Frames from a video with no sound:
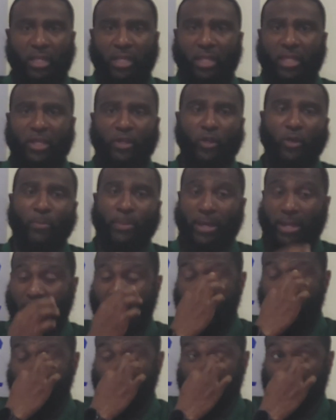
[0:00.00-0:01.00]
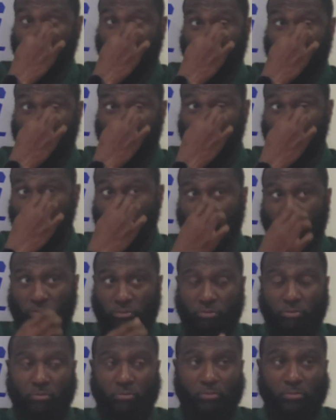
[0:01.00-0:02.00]
it don't matter how much people
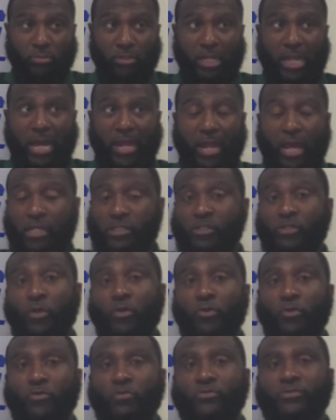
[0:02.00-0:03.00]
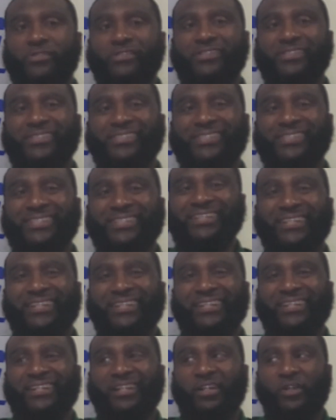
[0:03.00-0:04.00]
got our souls.
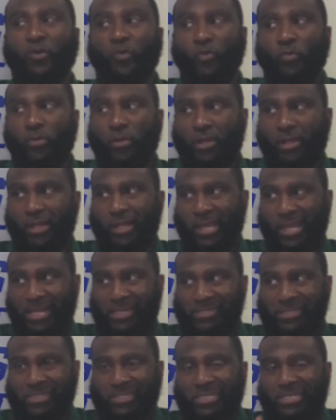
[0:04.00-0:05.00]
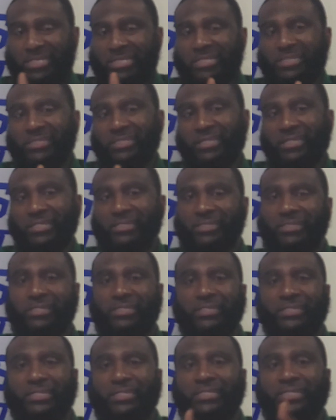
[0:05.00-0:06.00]
It's easier to
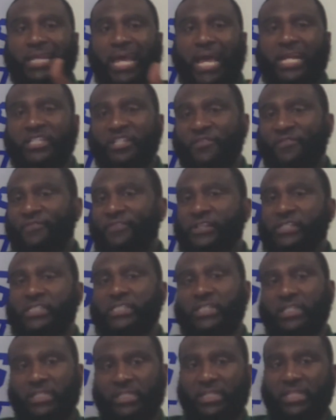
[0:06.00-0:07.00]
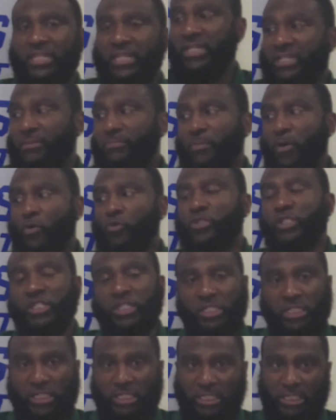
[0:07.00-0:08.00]
detach physically than
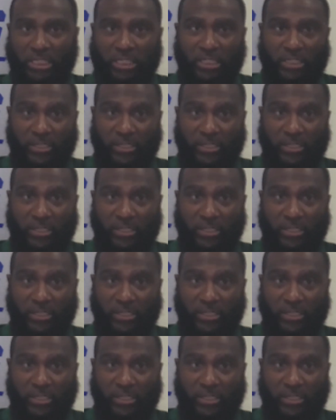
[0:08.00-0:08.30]
emotionally.